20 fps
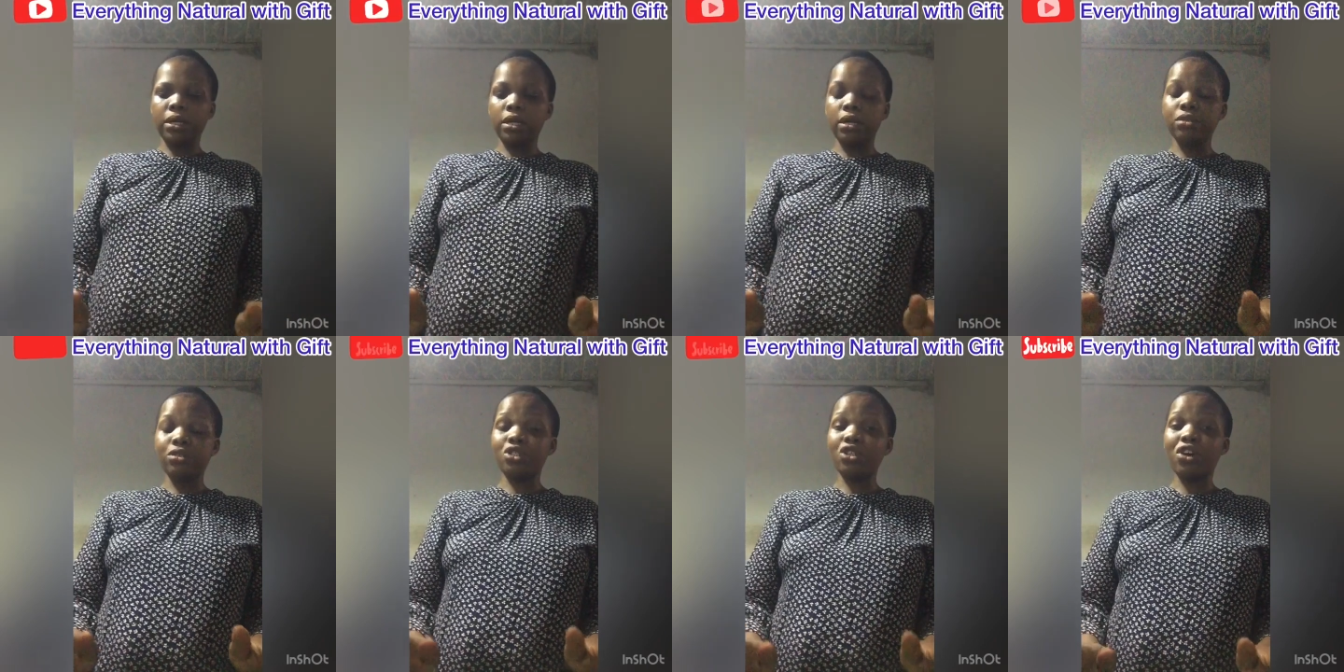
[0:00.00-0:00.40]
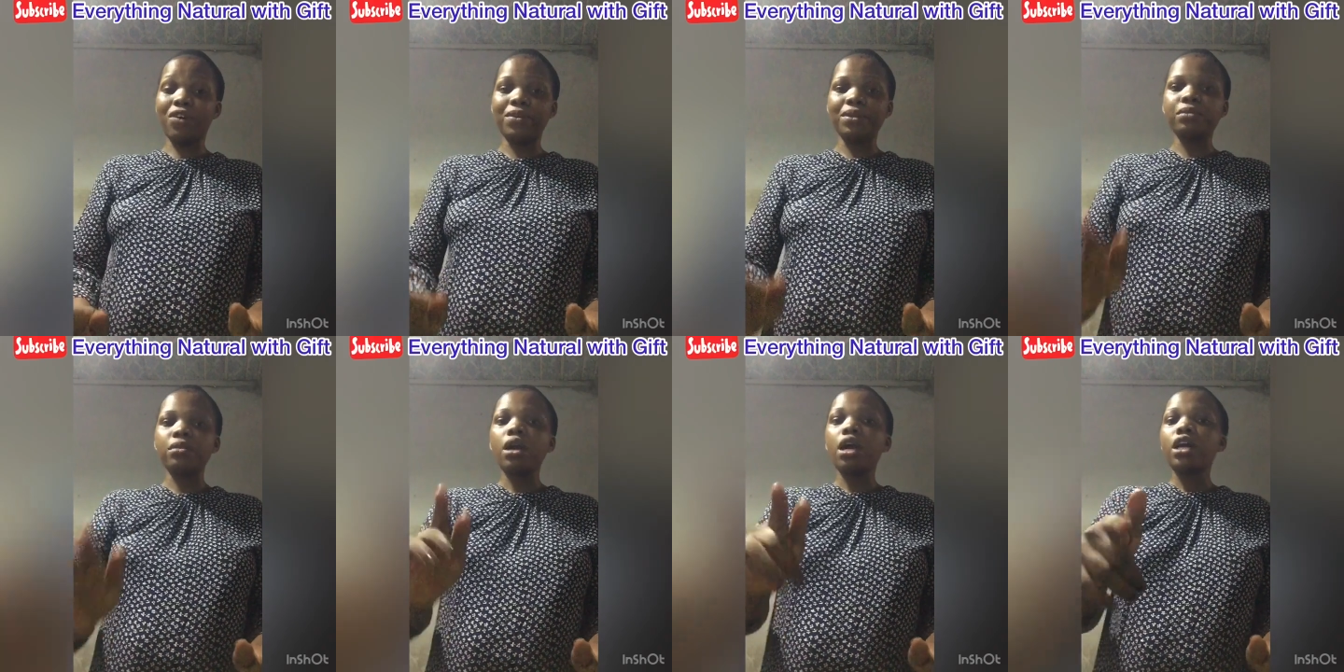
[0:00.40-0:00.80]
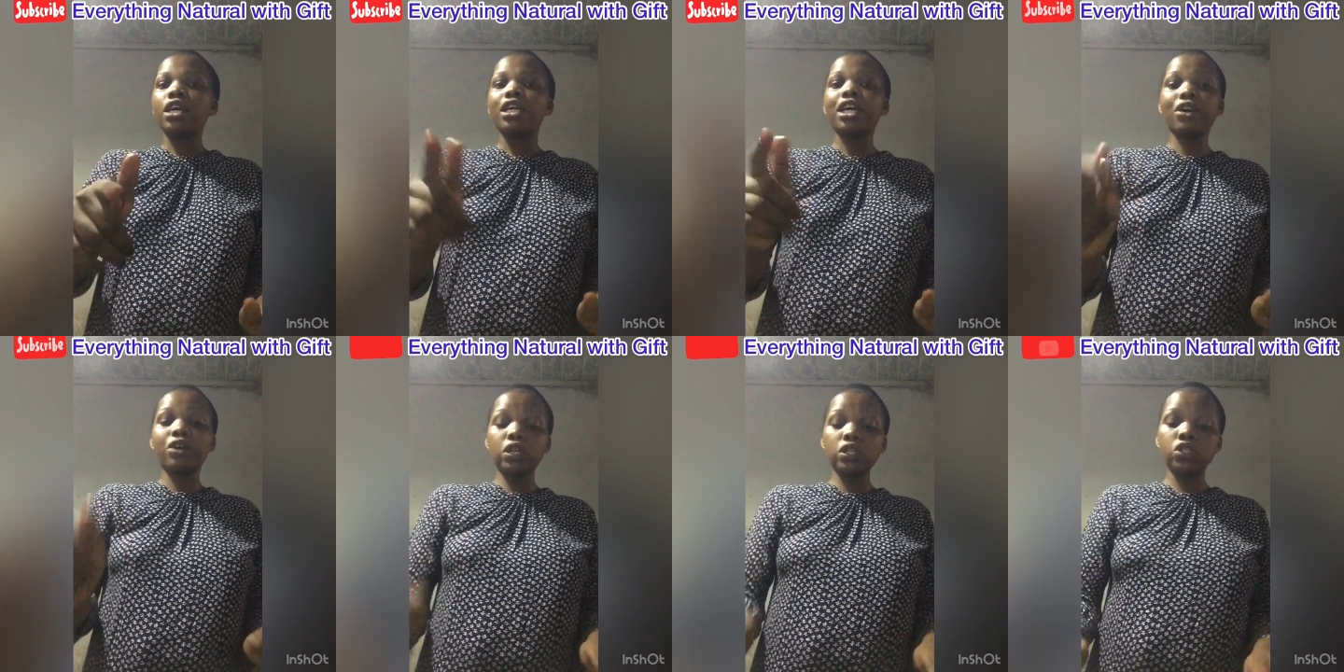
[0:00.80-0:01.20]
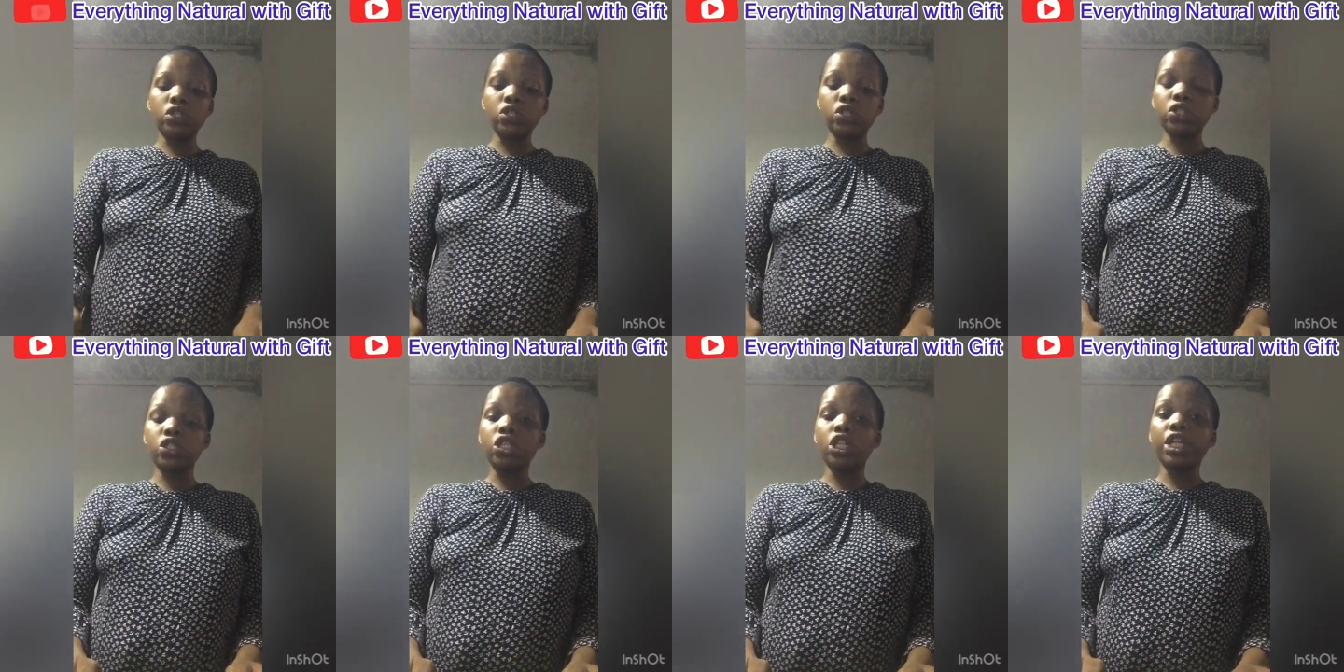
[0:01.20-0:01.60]
so you're going to
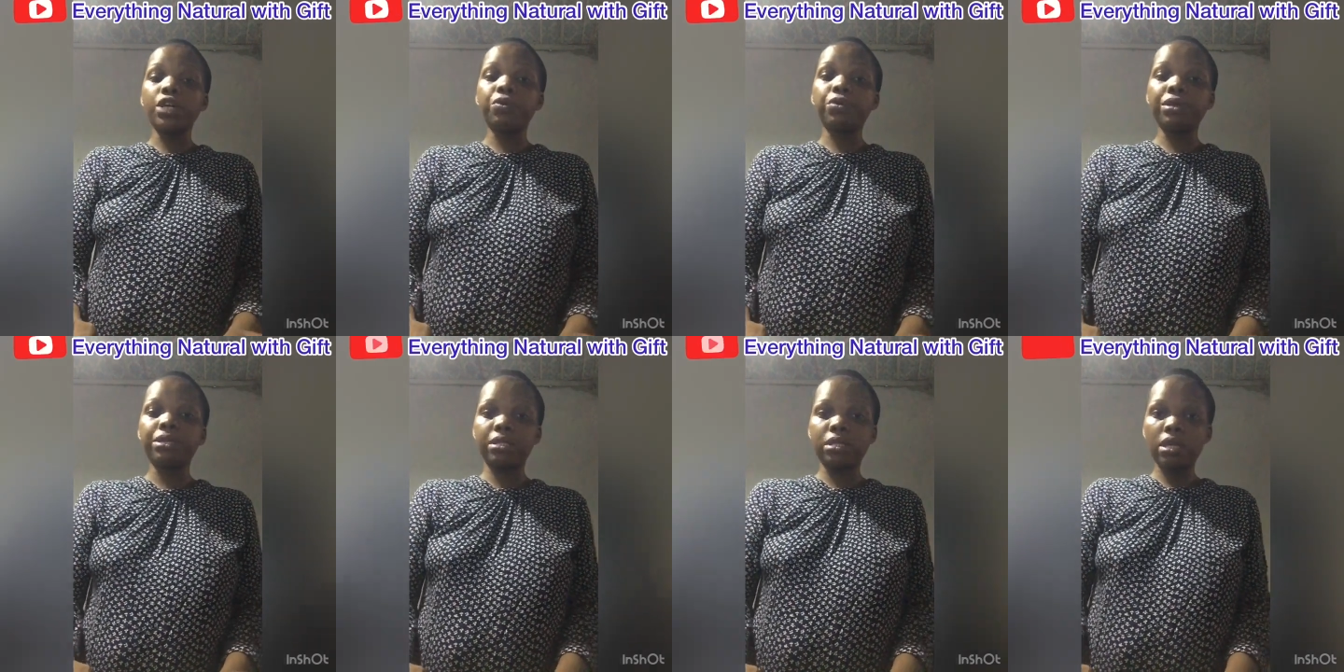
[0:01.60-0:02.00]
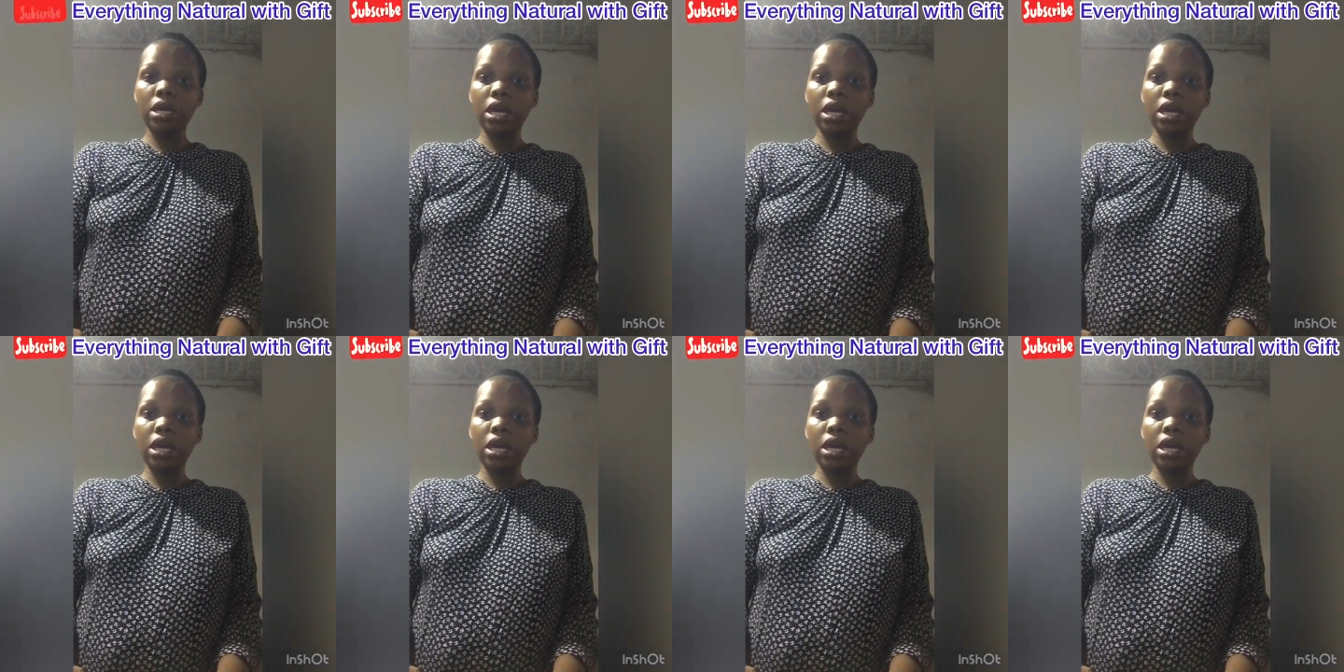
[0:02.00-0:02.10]
use the liquid